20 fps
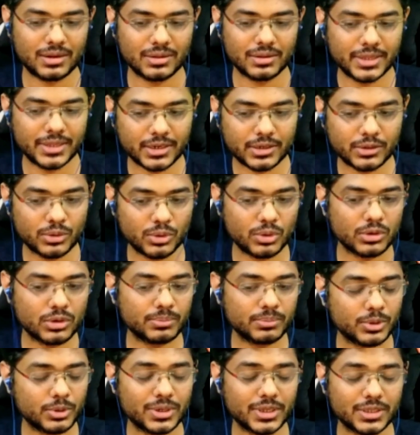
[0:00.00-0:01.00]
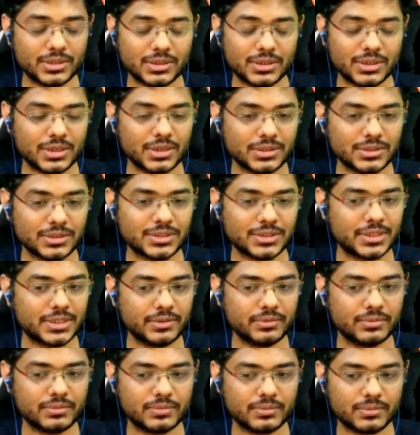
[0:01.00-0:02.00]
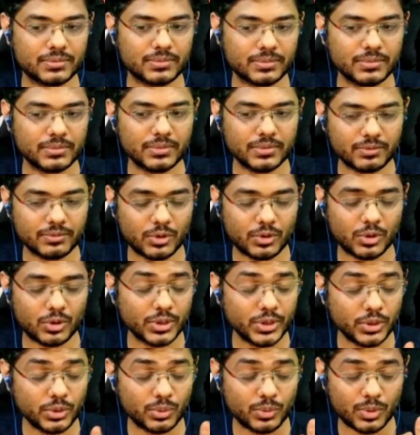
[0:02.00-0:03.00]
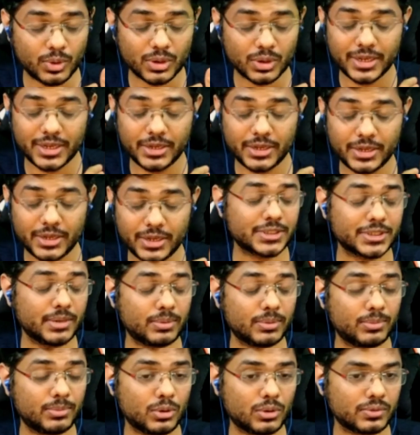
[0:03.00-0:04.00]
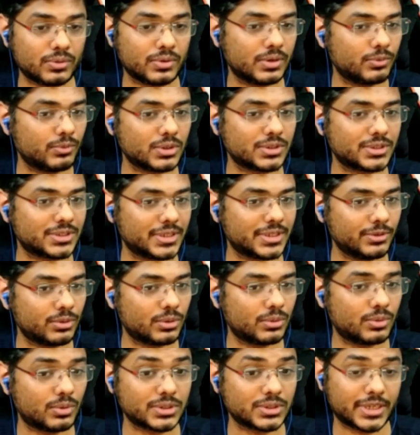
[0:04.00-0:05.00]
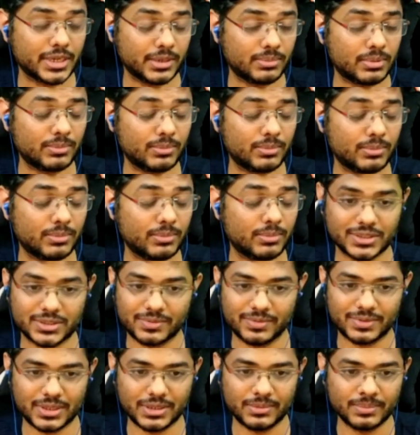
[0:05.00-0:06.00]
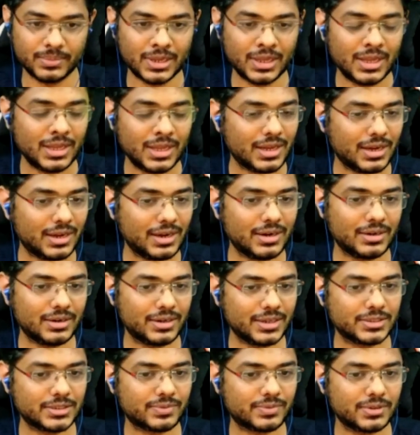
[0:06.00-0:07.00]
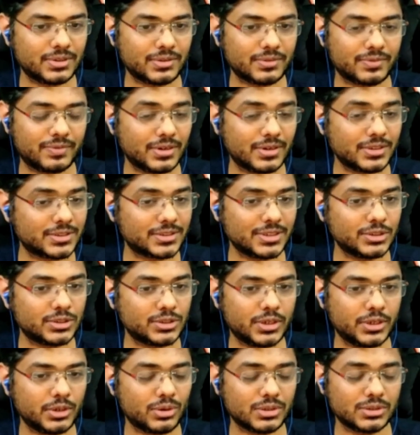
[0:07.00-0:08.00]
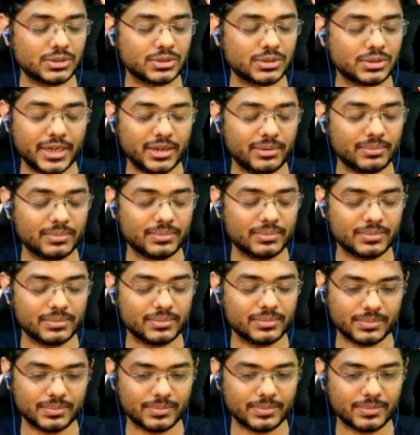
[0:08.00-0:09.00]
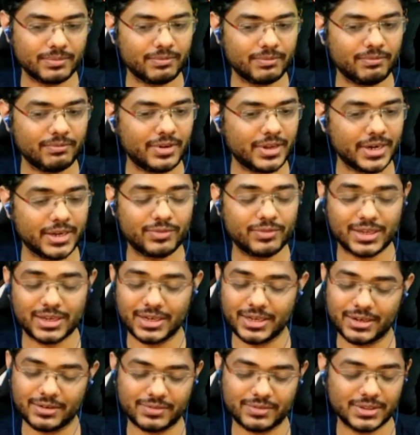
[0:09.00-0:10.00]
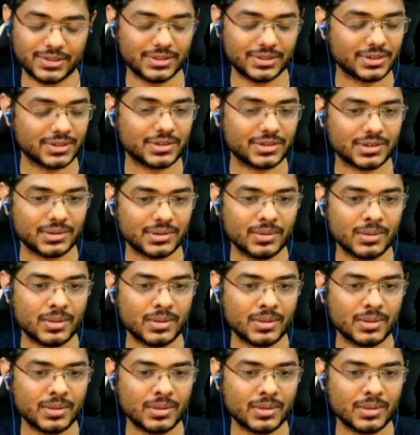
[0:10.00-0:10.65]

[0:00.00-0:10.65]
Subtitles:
they had grown up together and Steve Waugh knew what he was capable of and what Steve Waugh was capable of as well. And his first century also came very quickly after that.